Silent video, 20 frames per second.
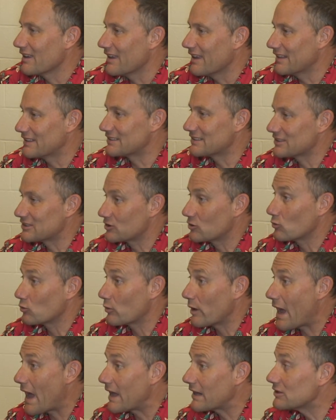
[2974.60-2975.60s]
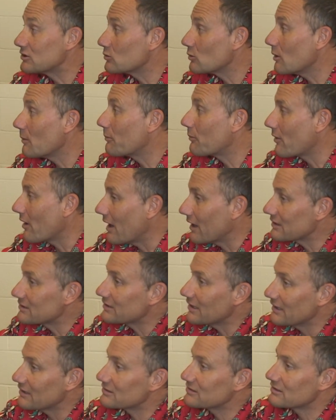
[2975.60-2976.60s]
It's this gradual
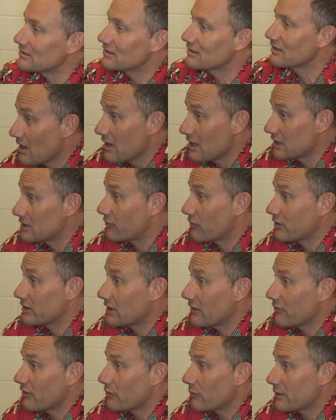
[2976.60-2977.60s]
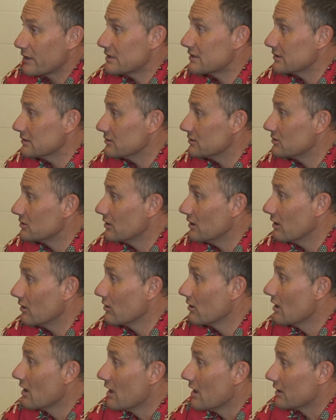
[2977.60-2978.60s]
process. It's for different reasons, you know.
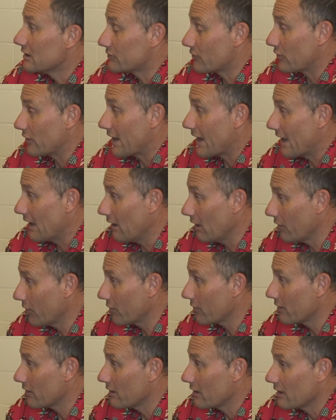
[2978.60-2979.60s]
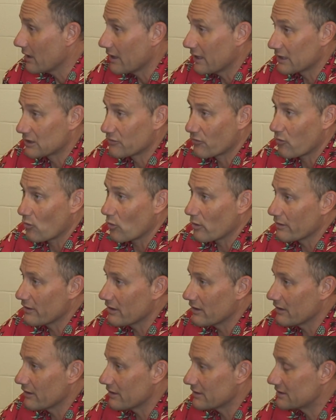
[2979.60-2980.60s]
It's for health. It's for
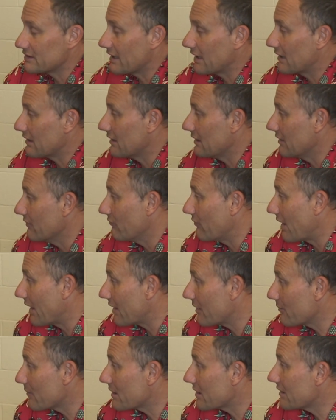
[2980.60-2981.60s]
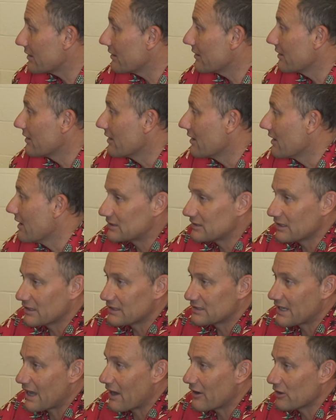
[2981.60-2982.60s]
the sake of the environment.
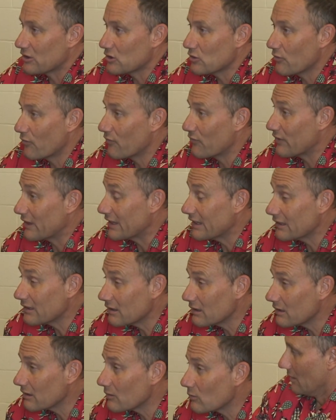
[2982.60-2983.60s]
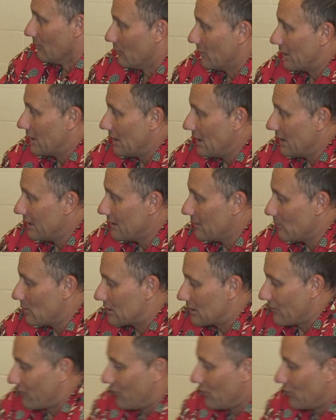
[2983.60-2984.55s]
It's how you feel. Makana with the